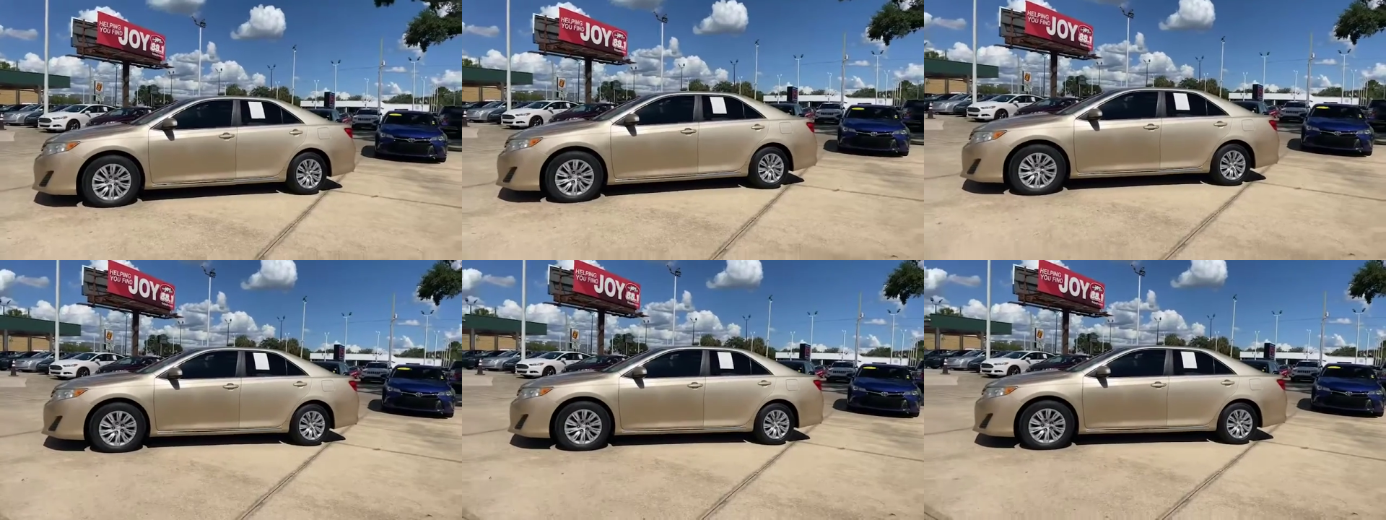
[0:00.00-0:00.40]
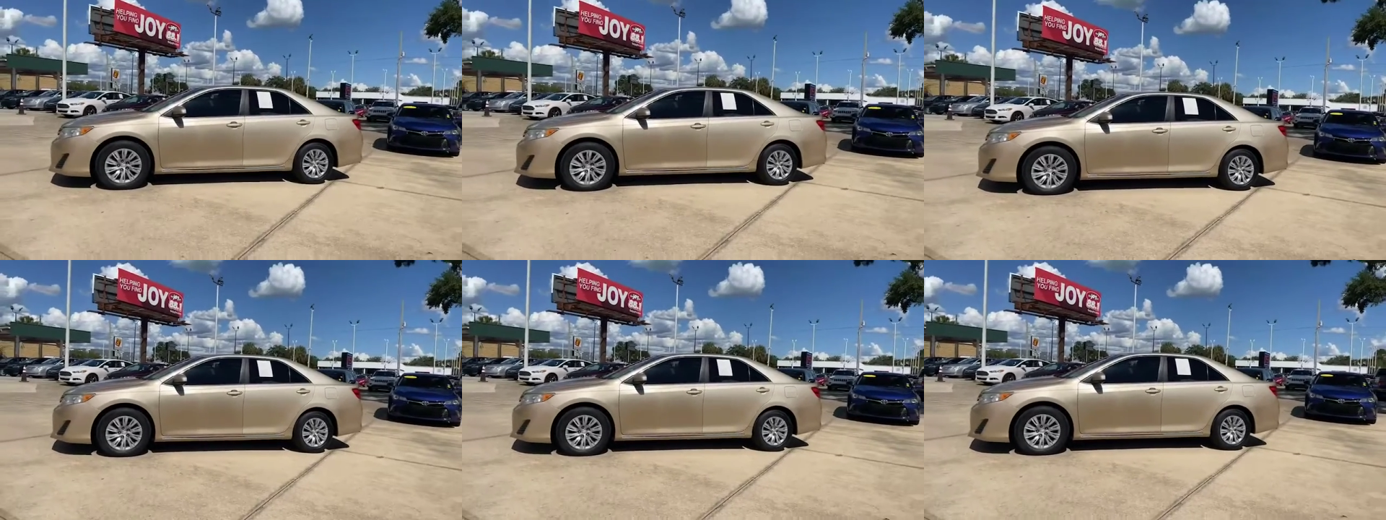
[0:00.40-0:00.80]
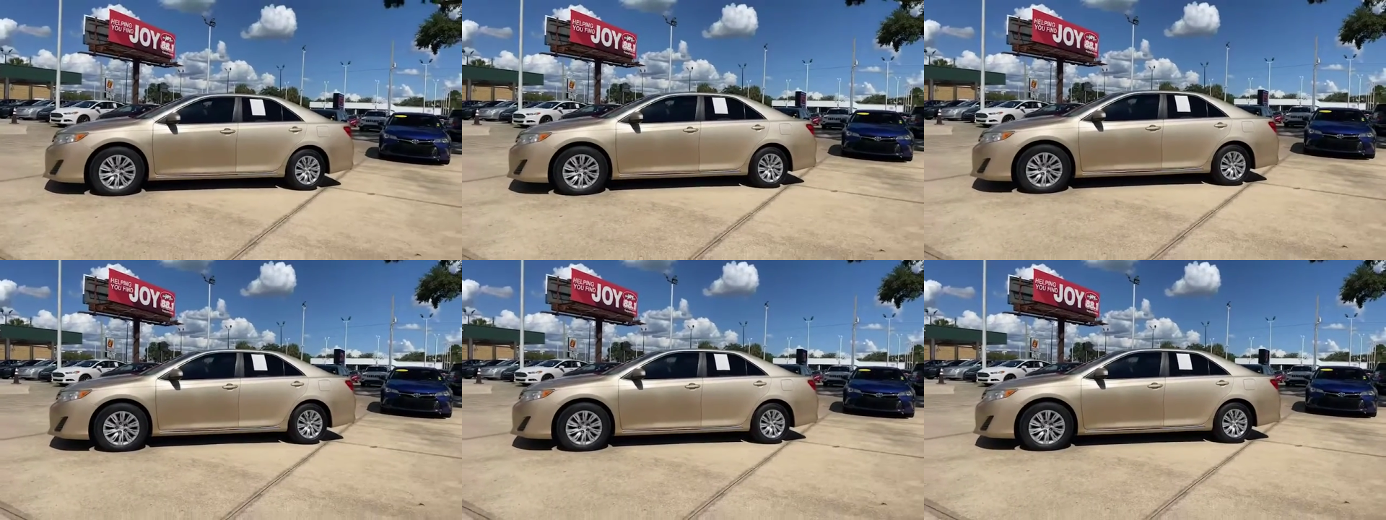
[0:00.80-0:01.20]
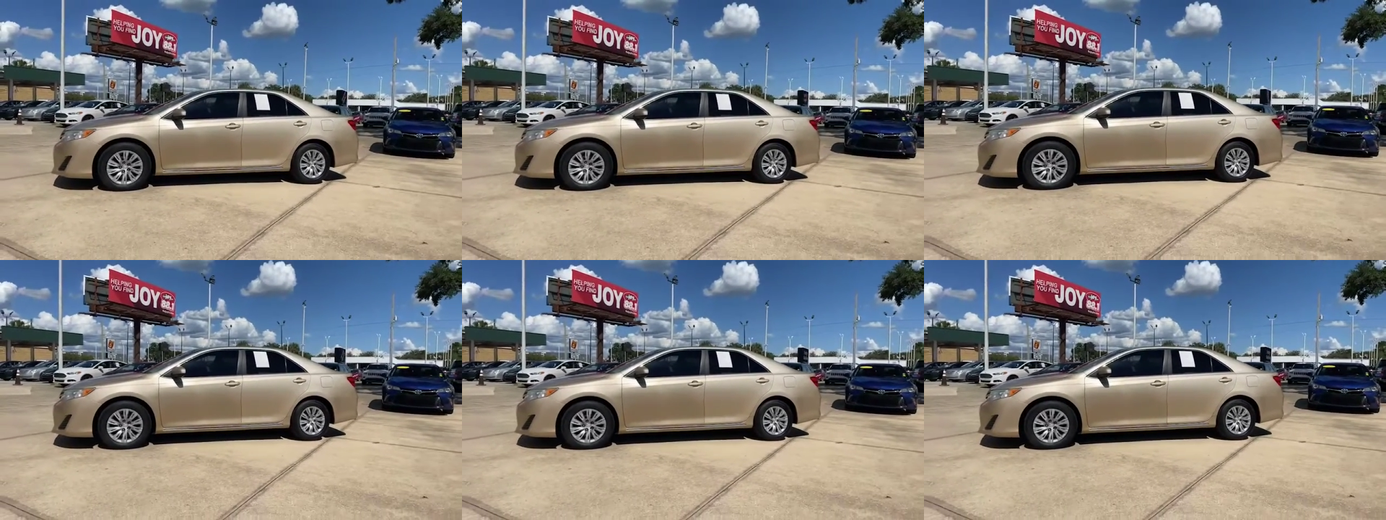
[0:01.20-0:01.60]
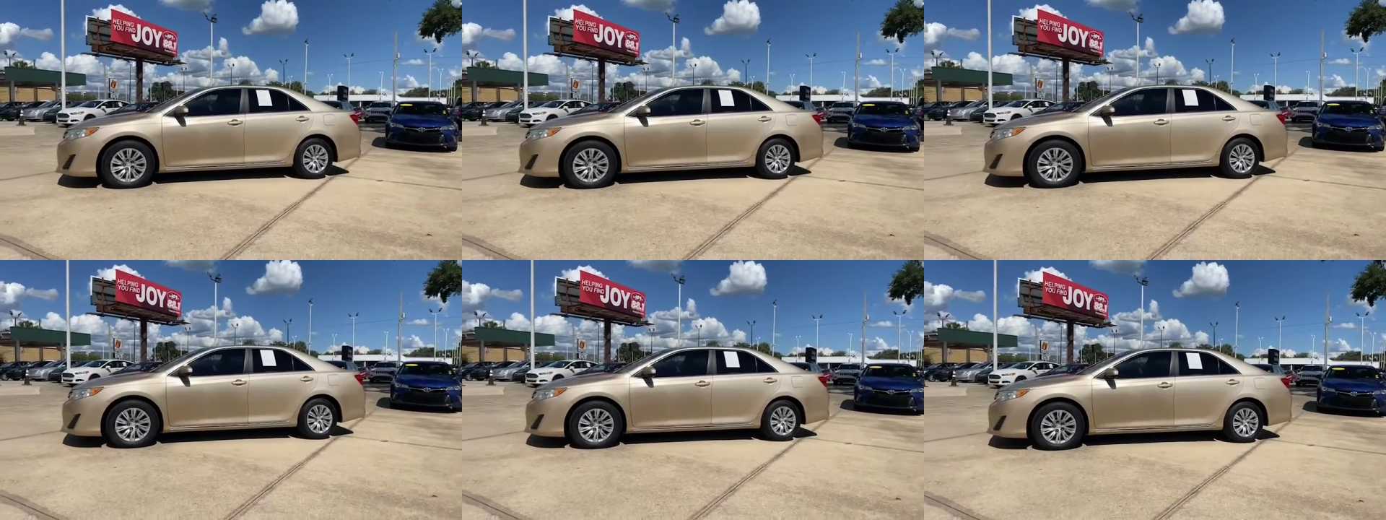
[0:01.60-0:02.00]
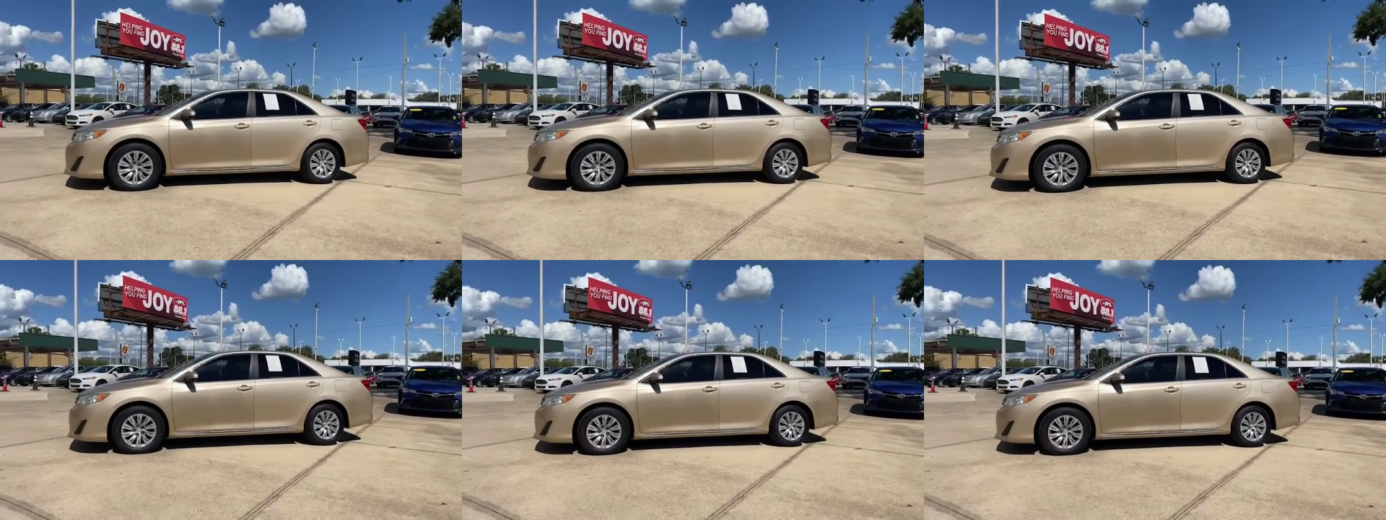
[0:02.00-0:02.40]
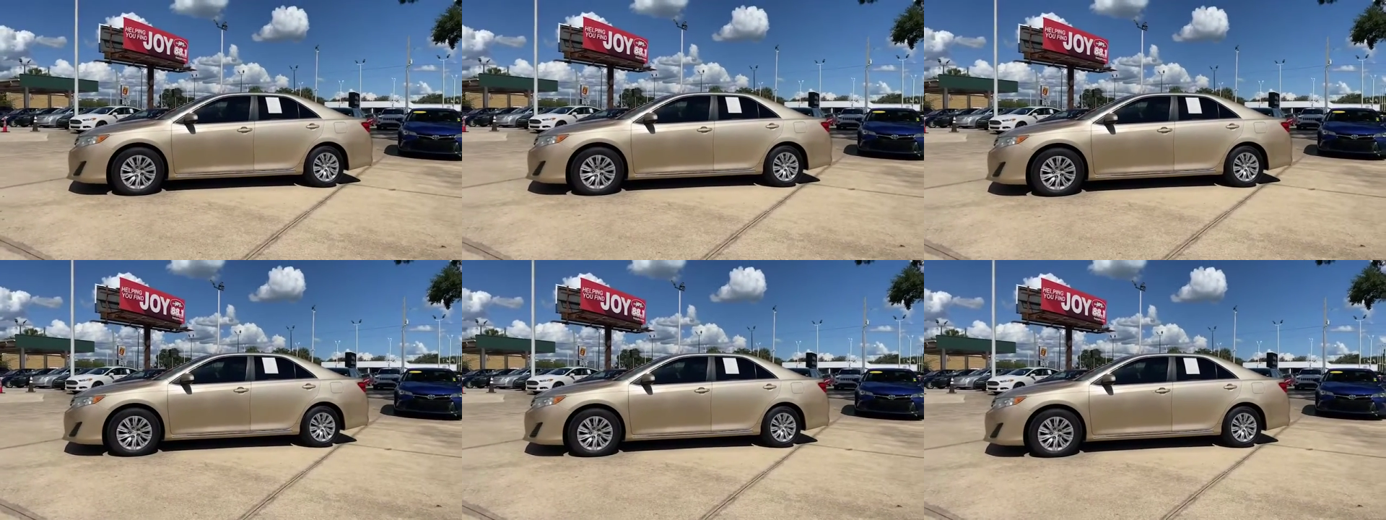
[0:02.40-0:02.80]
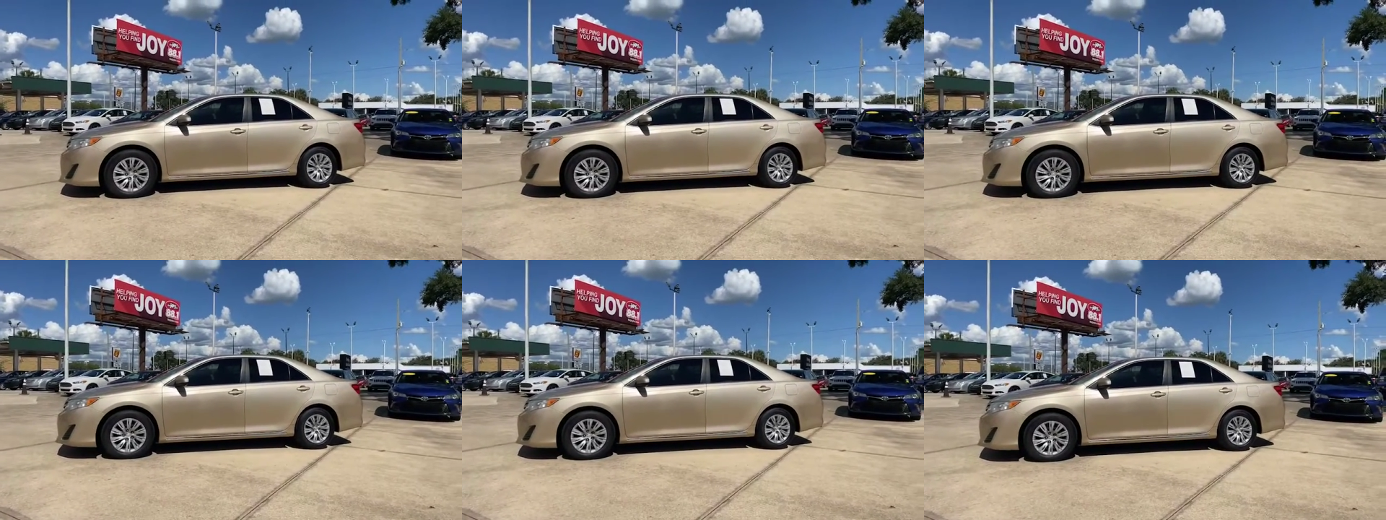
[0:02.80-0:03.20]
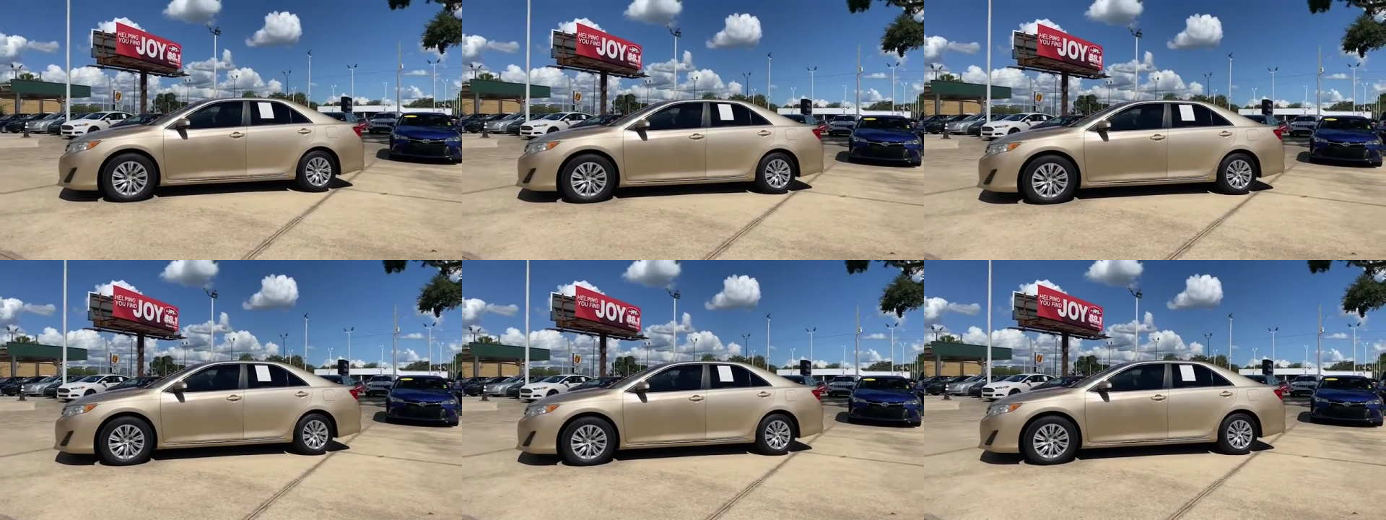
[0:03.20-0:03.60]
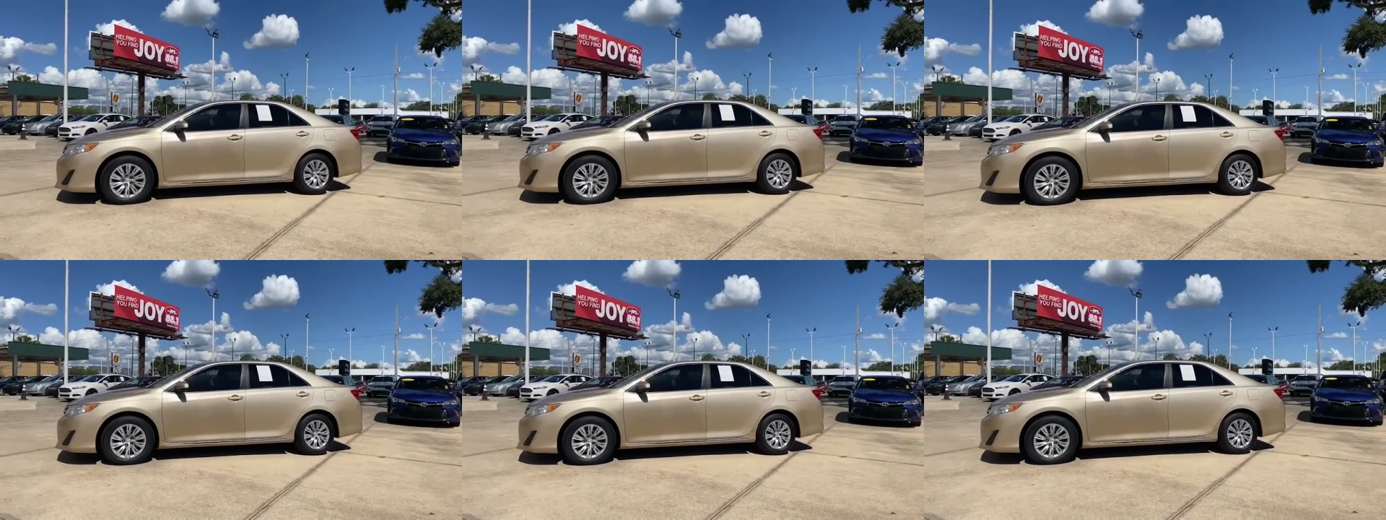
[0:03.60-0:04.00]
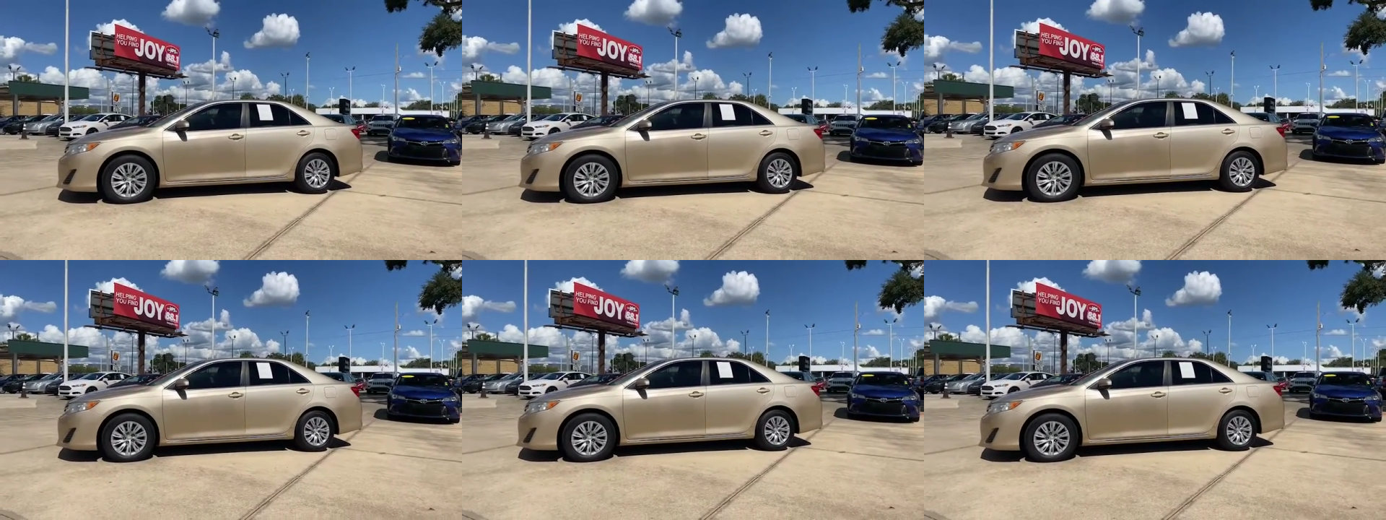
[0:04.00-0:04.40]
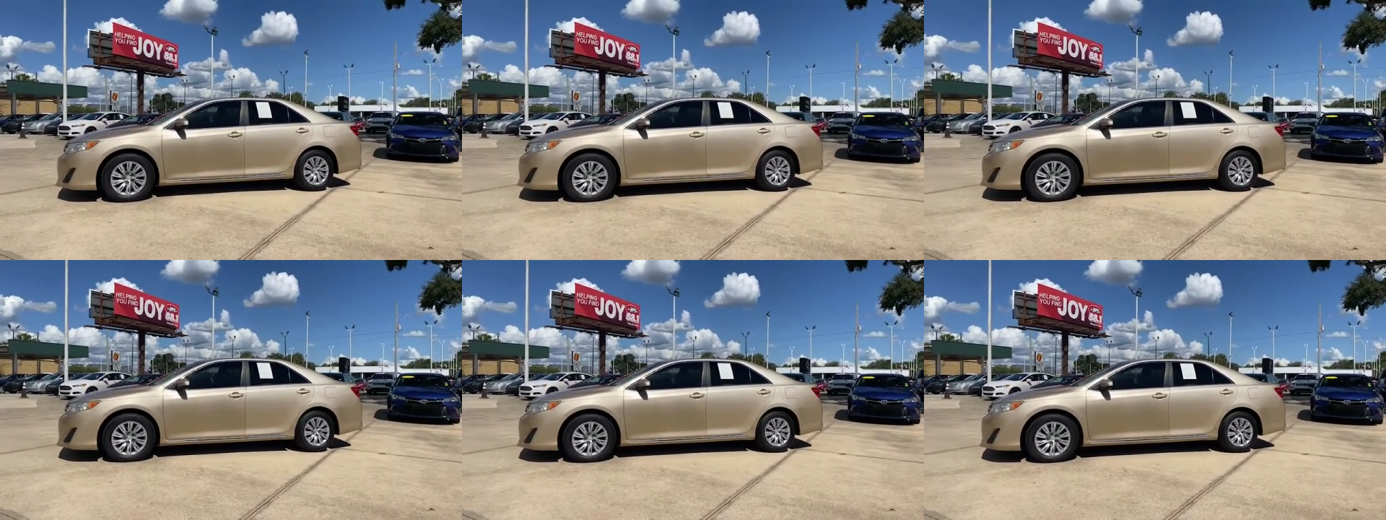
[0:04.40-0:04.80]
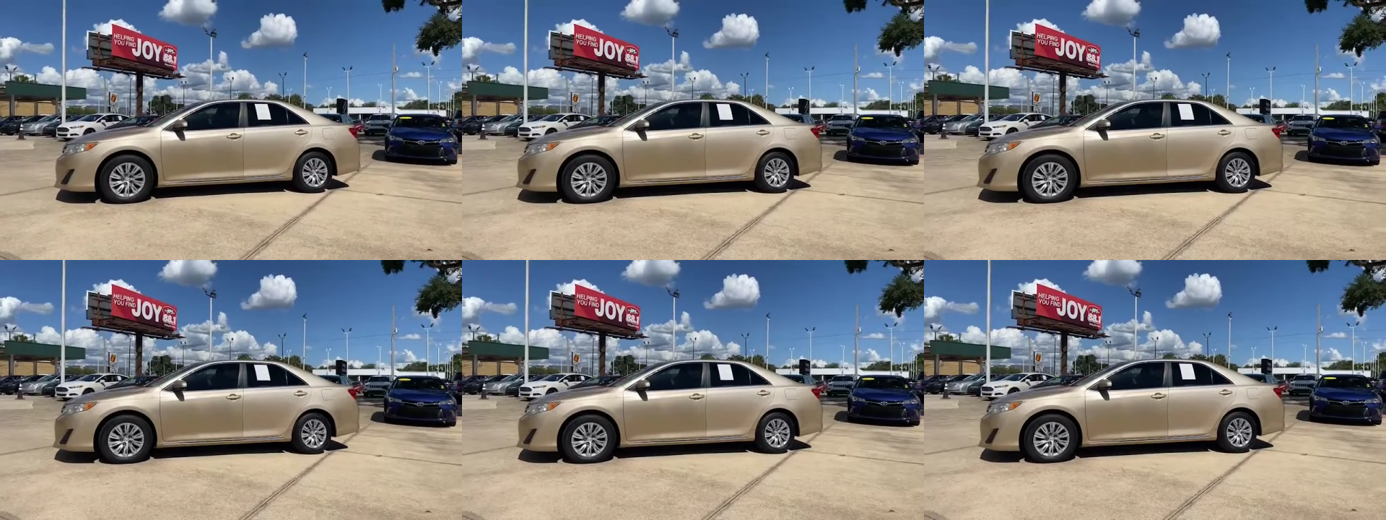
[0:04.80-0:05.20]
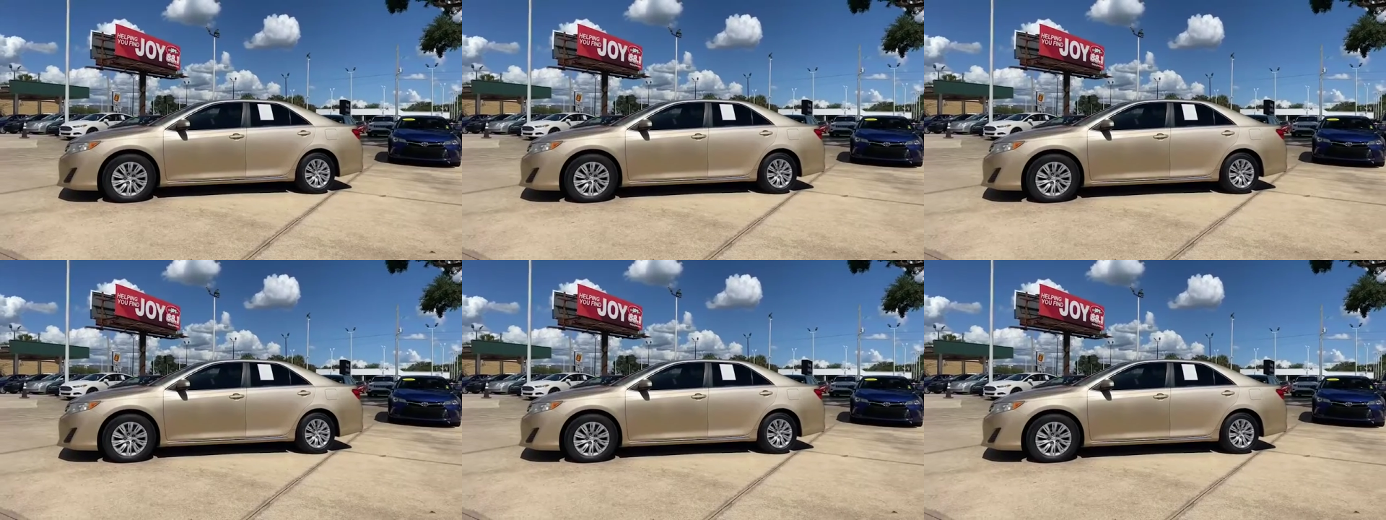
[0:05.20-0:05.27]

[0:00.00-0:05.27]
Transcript: [unreadable: no face in view]